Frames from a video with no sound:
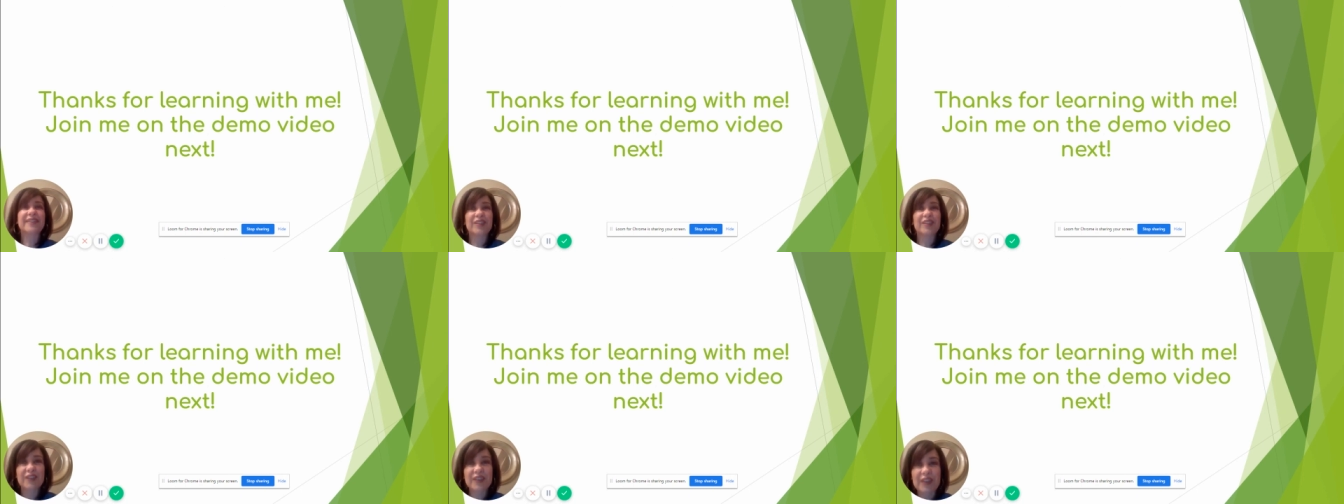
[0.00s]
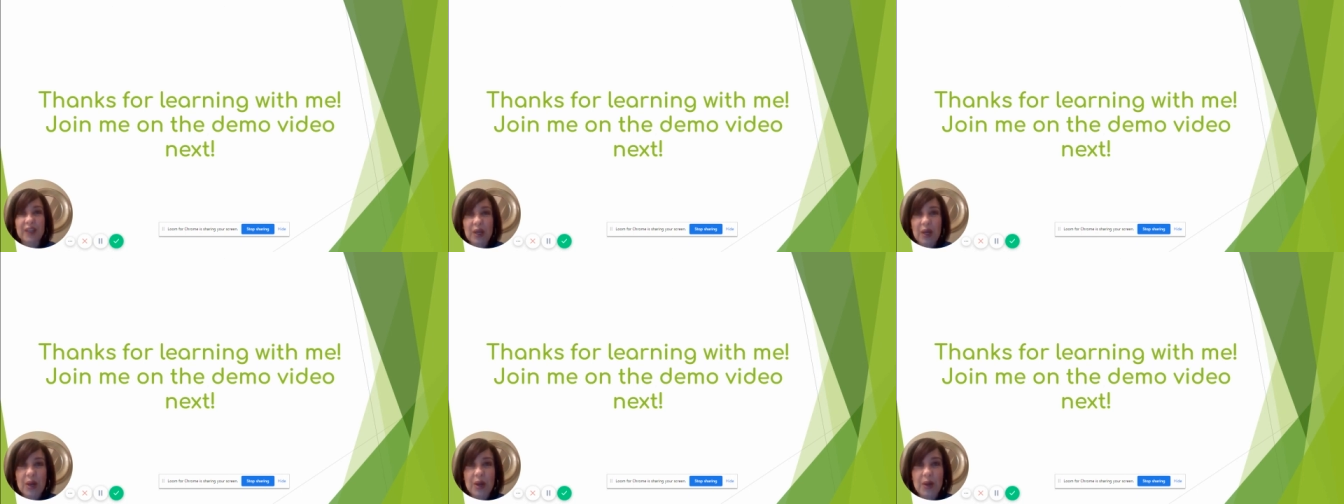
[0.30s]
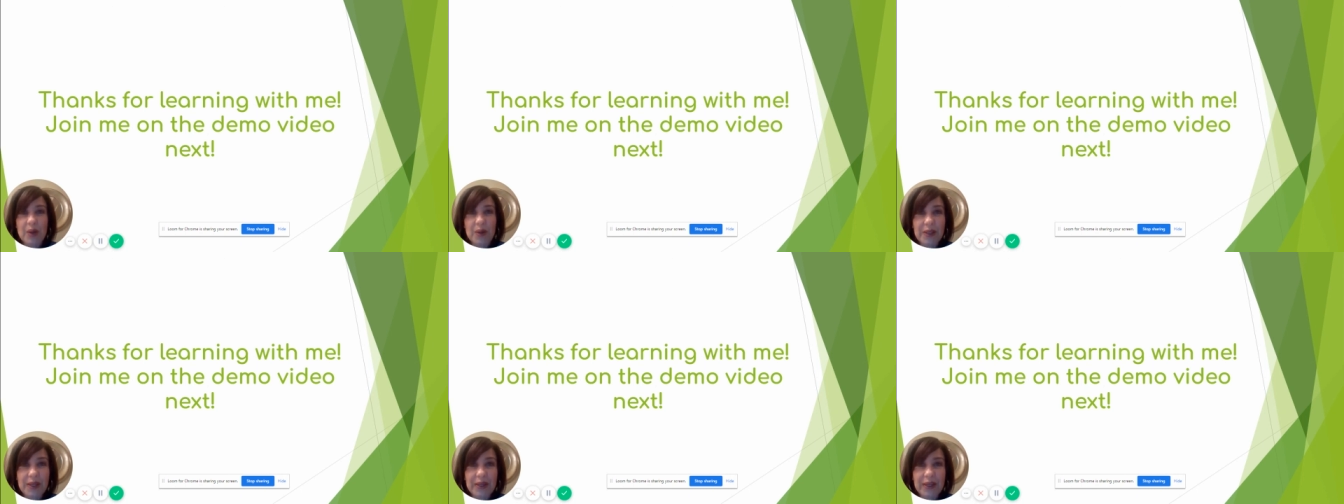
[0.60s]

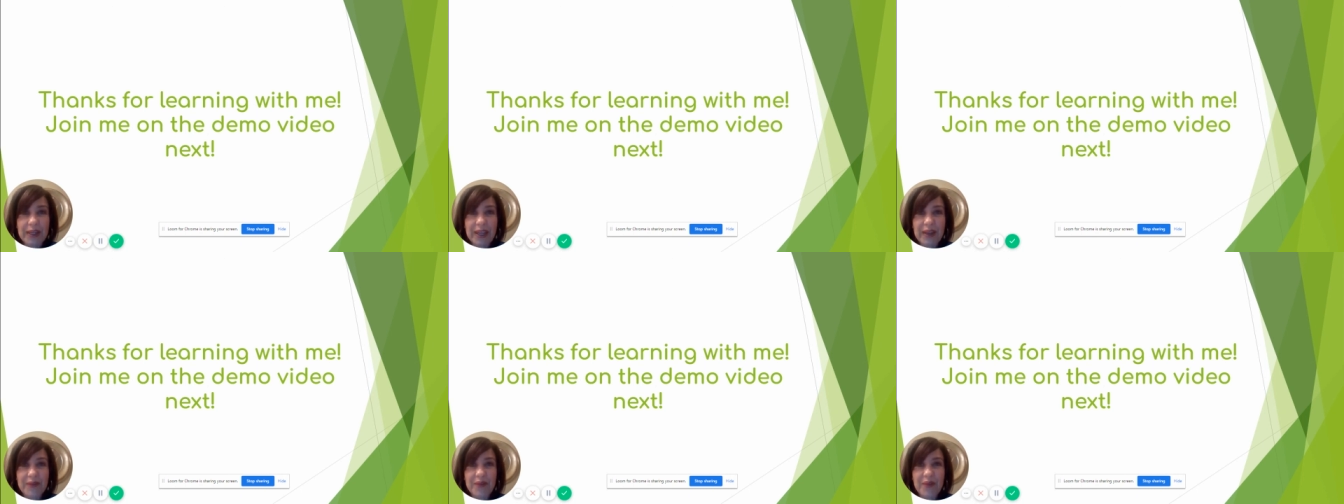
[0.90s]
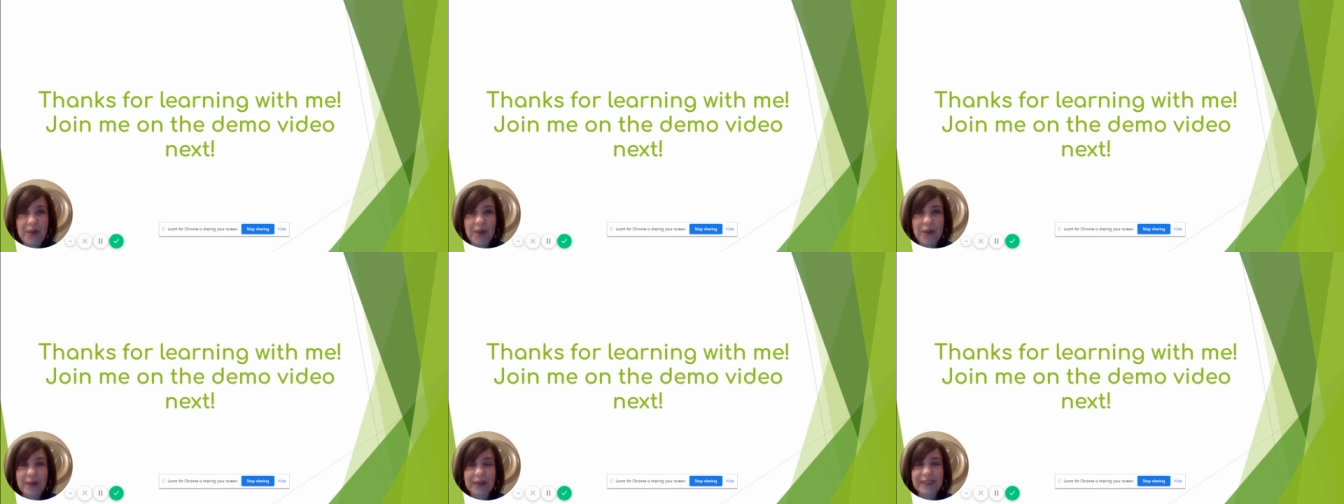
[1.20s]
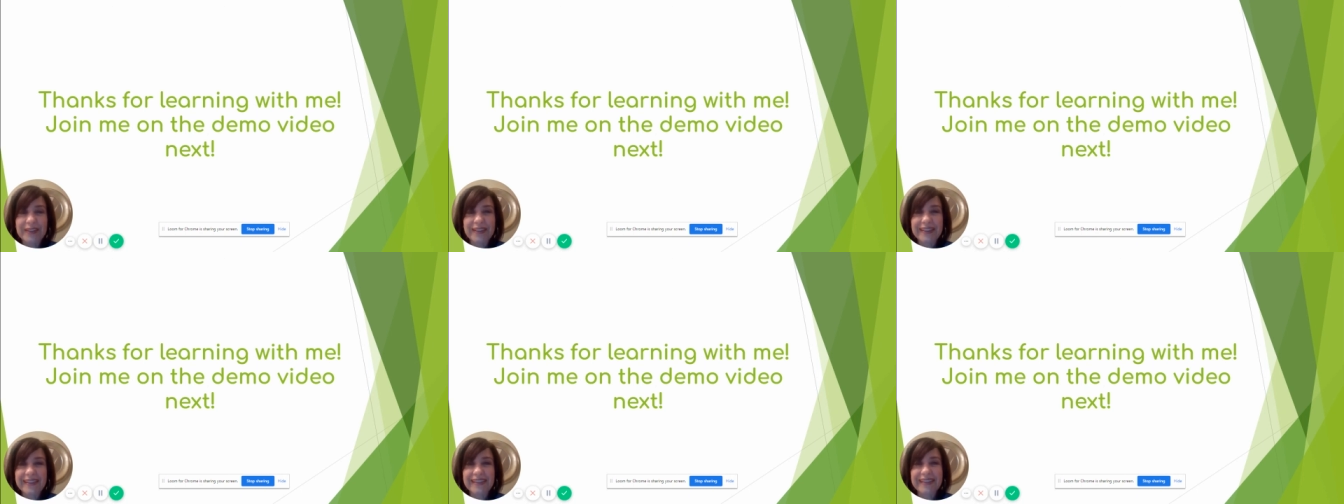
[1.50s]
so looking
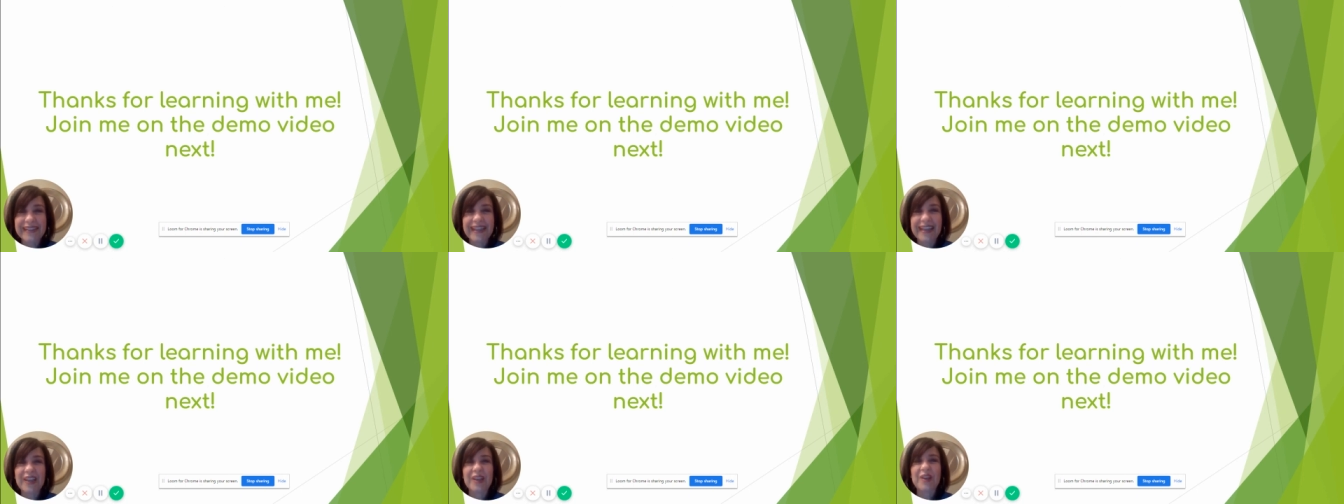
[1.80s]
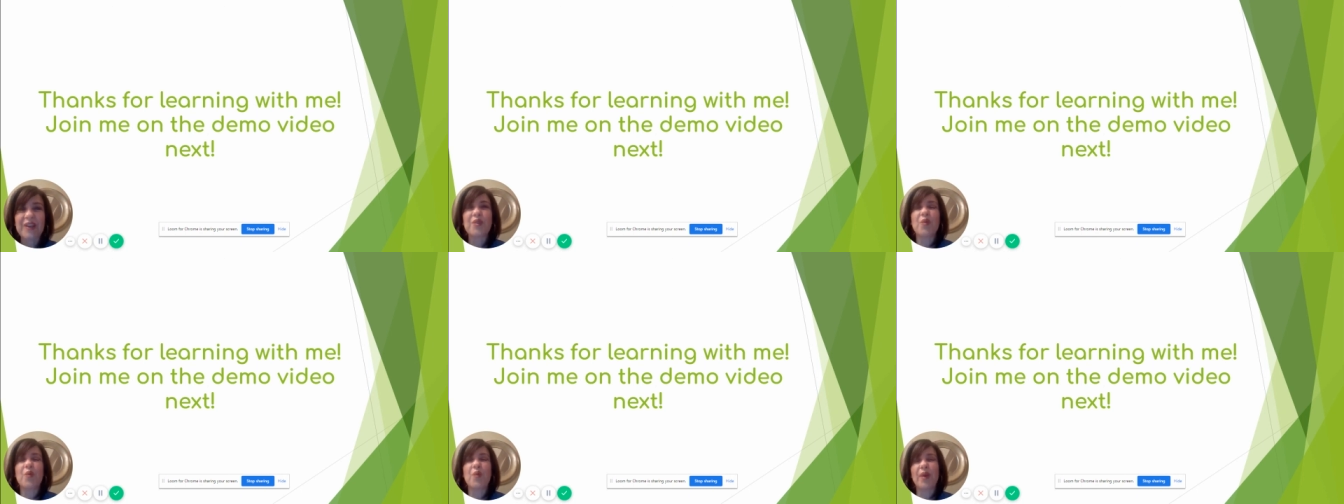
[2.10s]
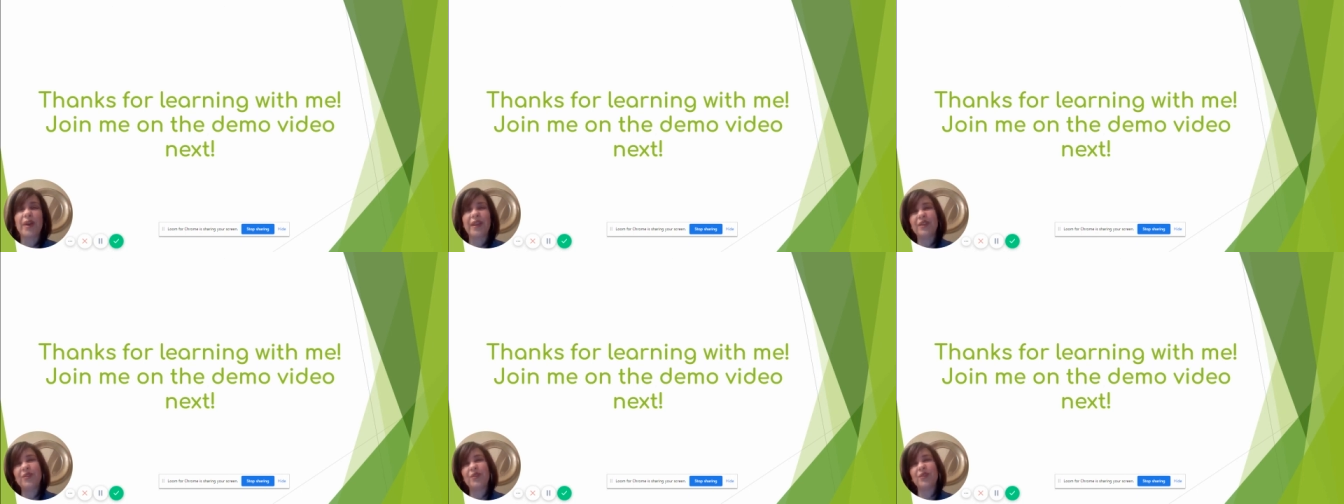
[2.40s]
forward to seeing
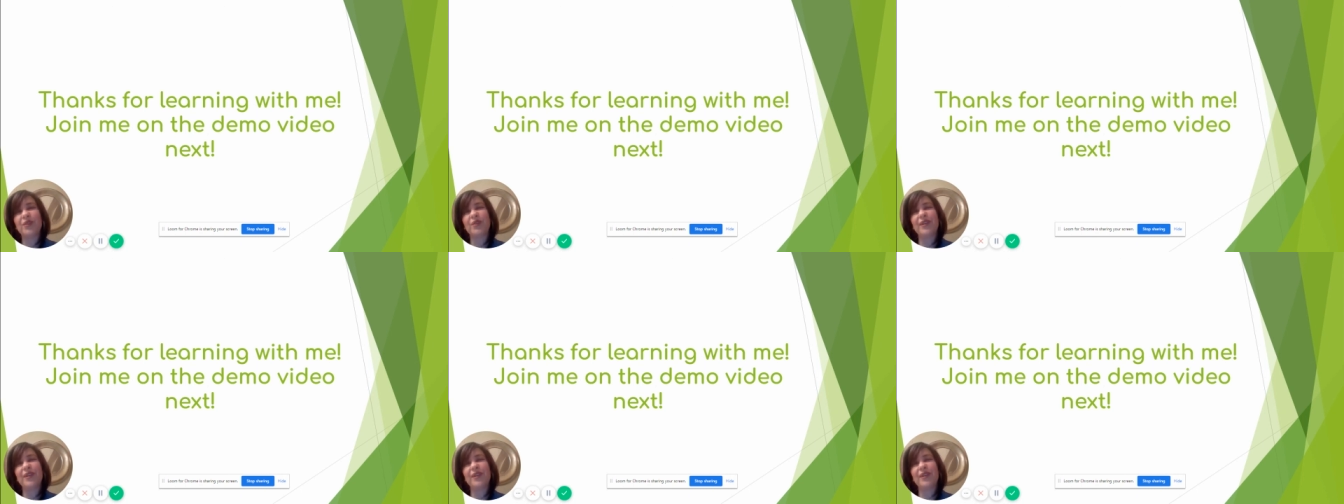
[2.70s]
what you